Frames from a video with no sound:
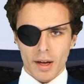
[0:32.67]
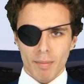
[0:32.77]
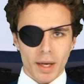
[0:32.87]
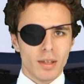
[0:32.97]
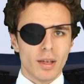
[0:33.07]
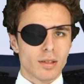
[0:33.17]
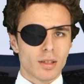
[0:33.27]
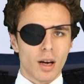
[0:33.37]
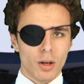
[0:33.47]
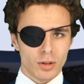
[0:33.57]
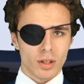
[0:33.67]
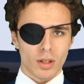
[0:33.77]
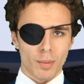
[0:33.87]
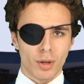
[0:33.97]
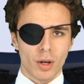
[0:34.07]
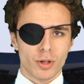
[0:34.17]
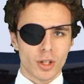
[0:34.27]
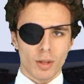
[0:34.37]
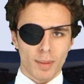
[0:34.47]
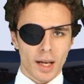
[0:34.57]
making its closest approach
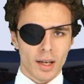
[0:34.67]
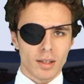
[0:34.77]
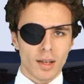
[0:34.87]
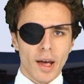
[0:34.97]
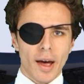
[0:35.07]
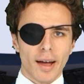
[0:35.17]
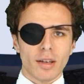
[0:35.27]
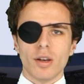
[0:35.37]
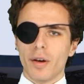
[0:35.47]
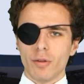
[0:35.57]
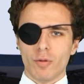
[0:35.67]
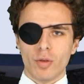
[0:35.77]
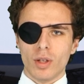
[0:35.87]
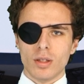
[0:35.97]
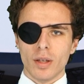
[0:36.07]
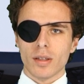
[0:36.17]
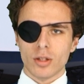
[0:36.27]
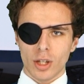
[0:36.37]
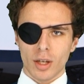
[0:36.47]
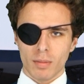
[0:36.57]
to the planet at 9:56
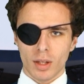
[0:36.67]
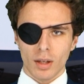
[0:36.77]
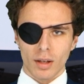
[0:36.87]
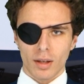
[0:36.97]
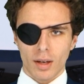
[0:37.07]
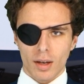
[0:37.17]
GMT.